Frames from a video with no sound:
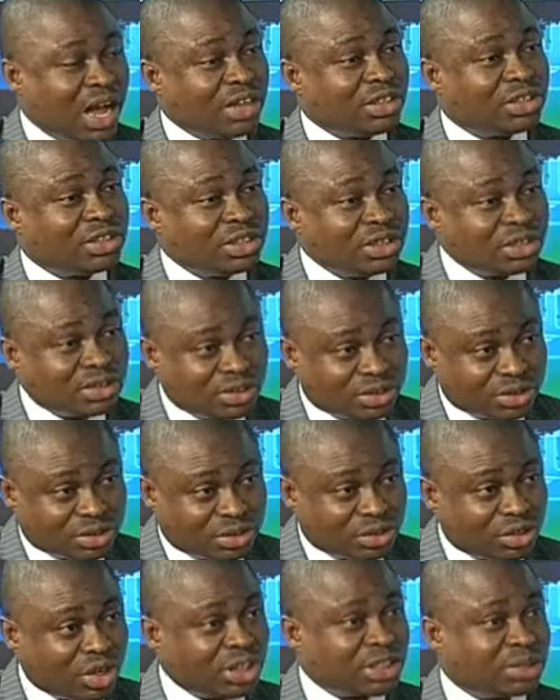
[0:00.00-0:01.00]
And
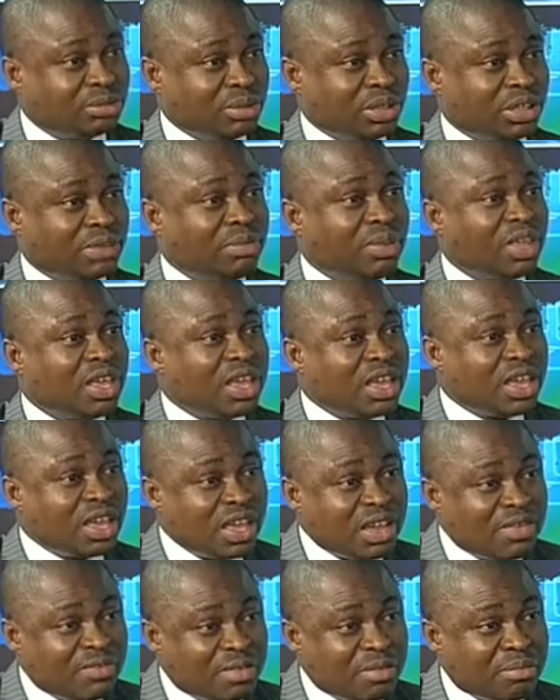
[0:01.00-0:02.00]
trust me,
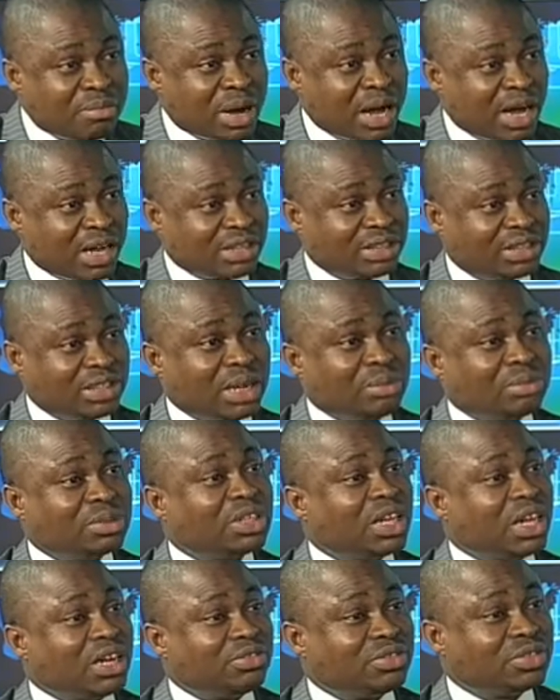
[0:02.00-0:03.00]
even banks
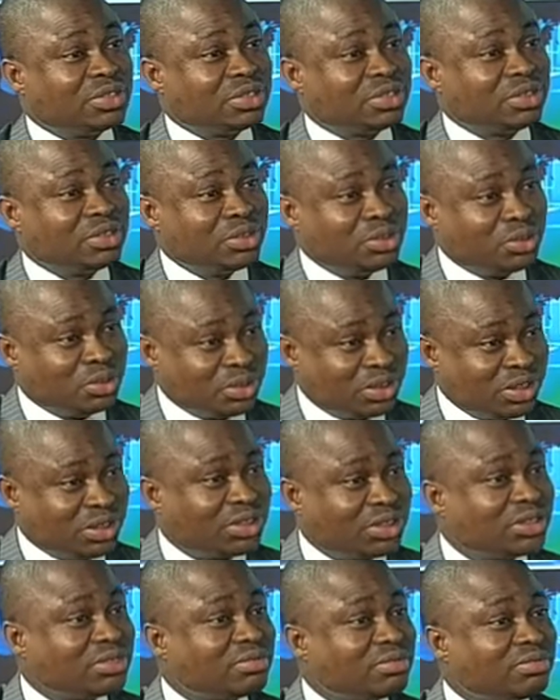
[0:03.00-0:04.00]
themselves do
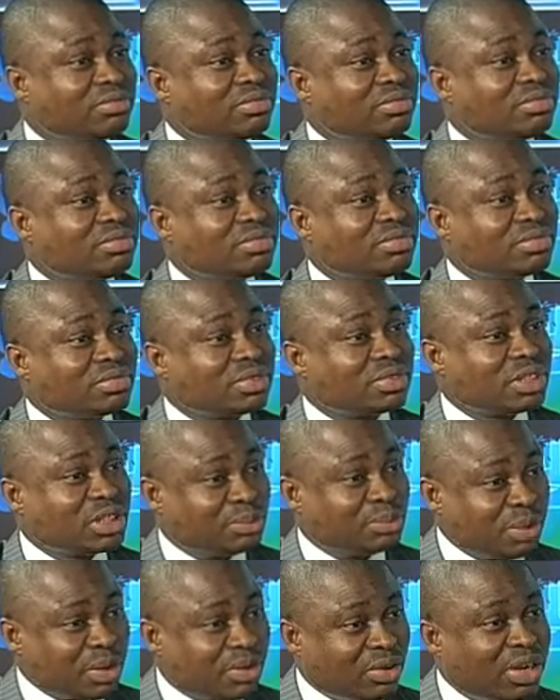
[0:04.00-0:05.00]
this,
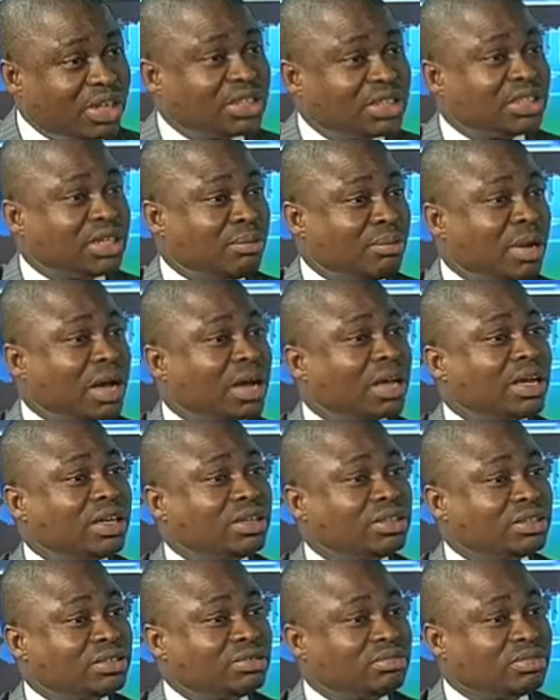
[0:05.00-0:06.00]
speculating the
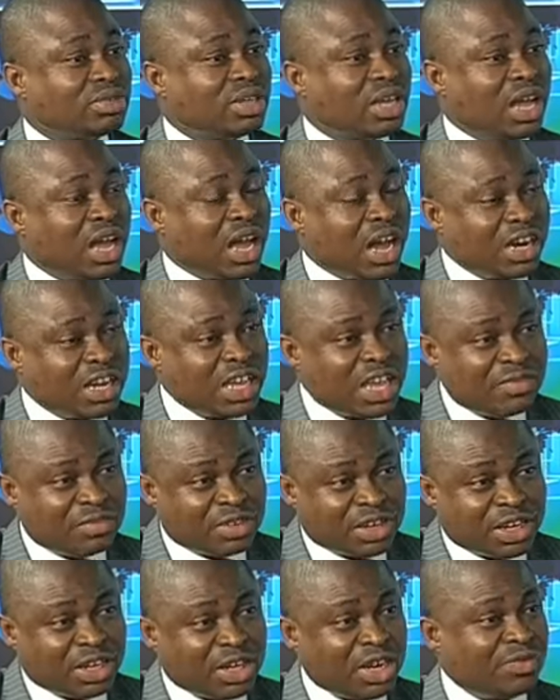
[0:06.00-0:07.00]
market, and
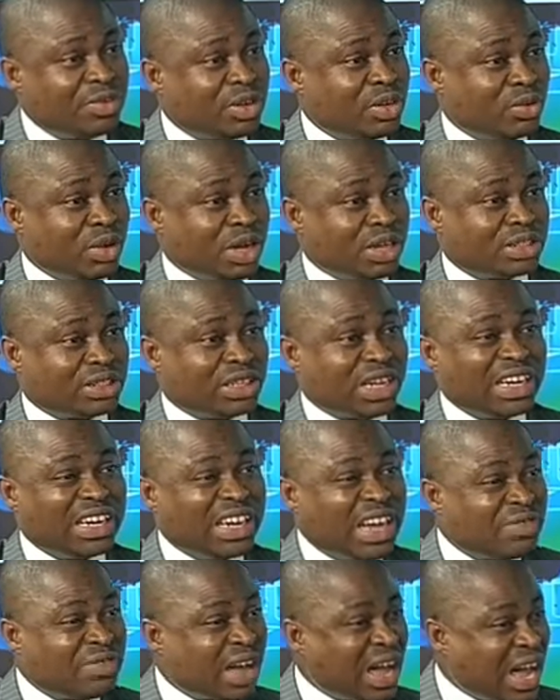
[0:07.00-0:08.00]
even individuals that
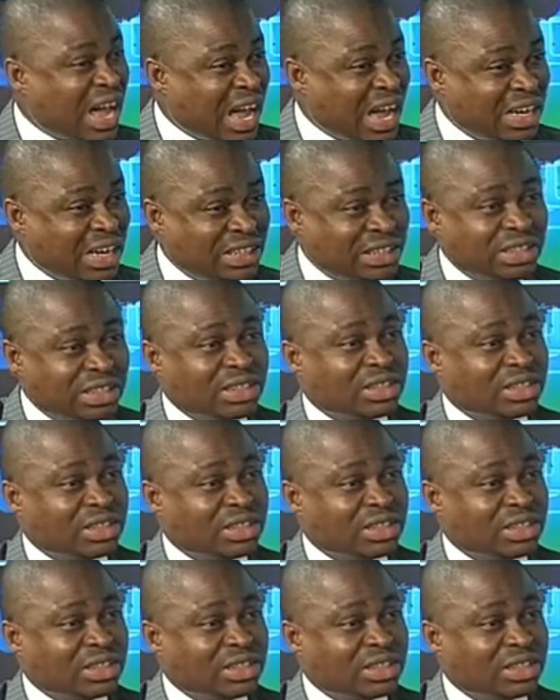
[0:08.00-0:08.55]
never had,